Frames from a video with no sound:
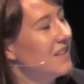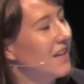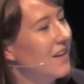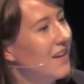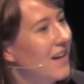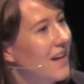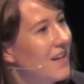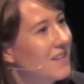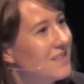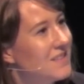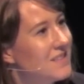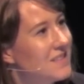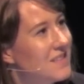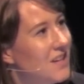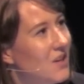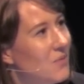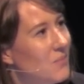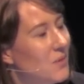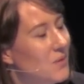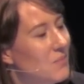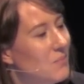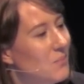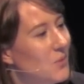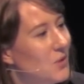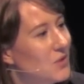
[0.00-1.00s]
and I had to tell
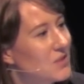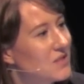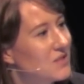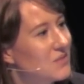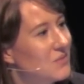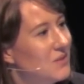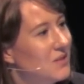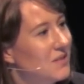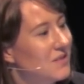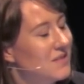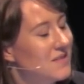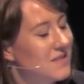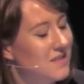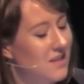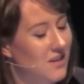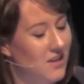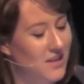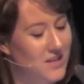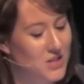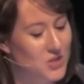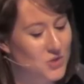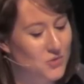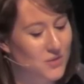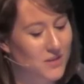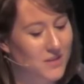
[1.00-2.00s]
my boss once that
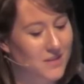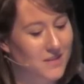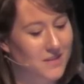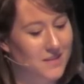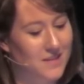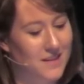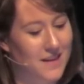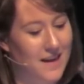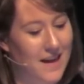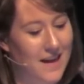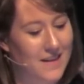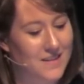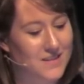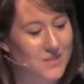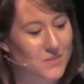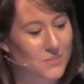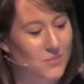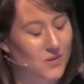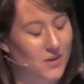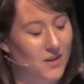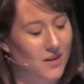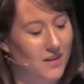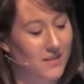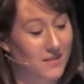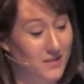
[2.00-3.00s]
I triggered the
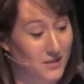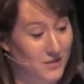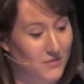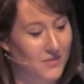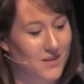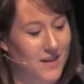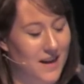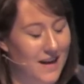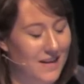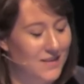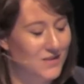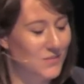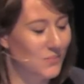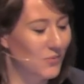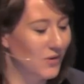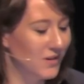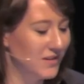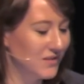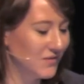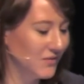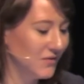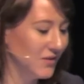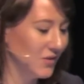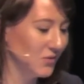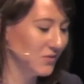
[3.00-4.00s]

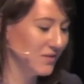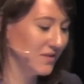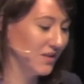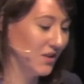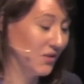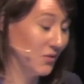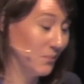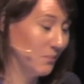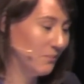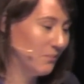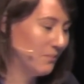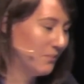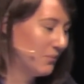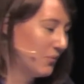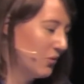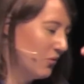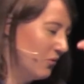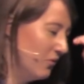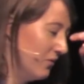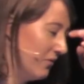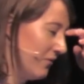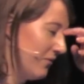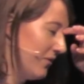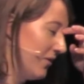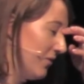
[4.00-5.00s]
enterprise filter, the
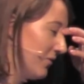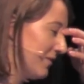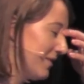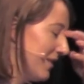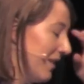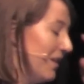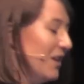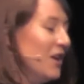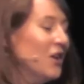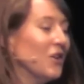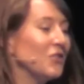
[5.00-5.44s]
porn filter.